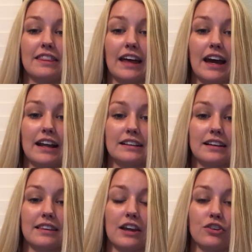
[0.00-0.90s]
that
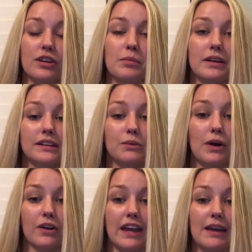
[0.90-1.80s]
they are typically
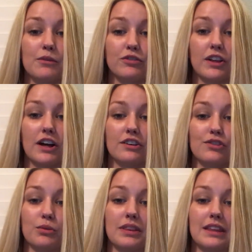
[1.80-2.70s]
well
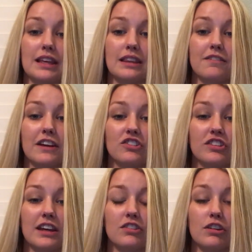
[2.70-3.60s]
camouflaged within the
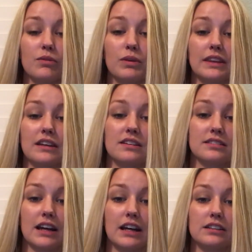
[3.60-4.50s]
vegetation when they
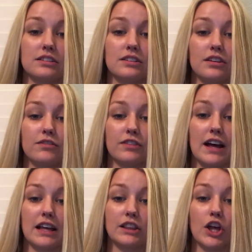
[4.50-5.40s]
decide to
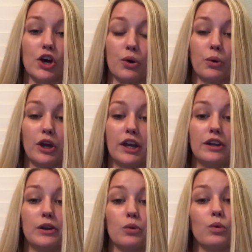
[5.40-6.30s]
fly low
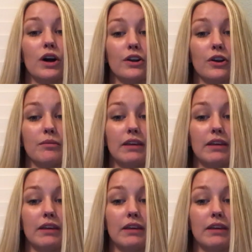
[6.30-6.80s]
near water,